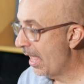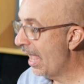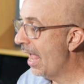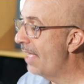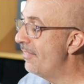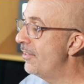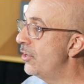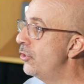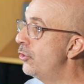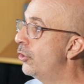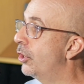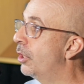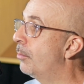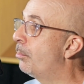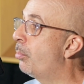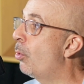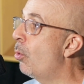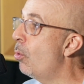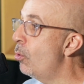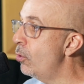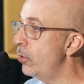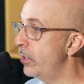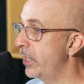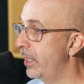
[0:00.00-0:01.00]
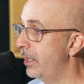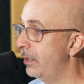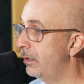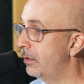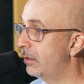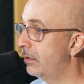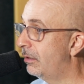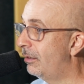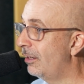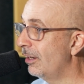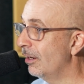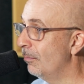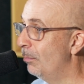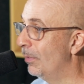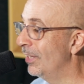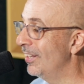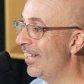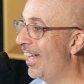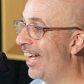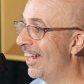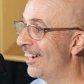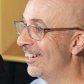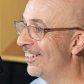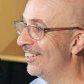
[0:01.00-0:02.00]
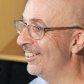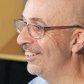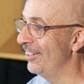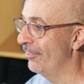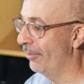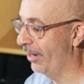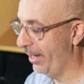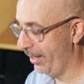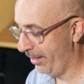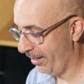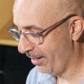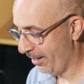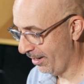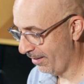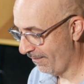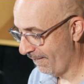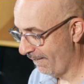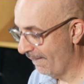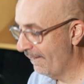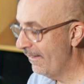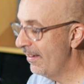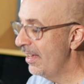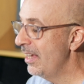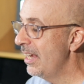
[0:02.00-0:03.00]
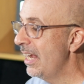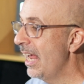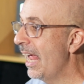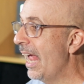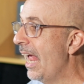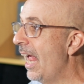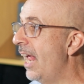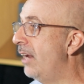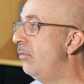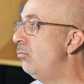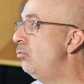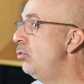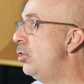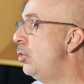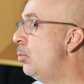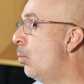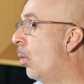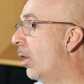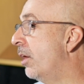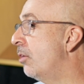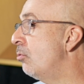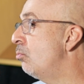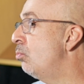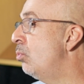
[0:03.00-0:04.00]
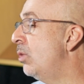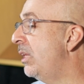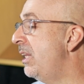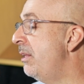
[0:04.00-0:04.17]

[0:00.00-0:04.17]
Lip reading: And then you're going to port it melodically, right? And you want to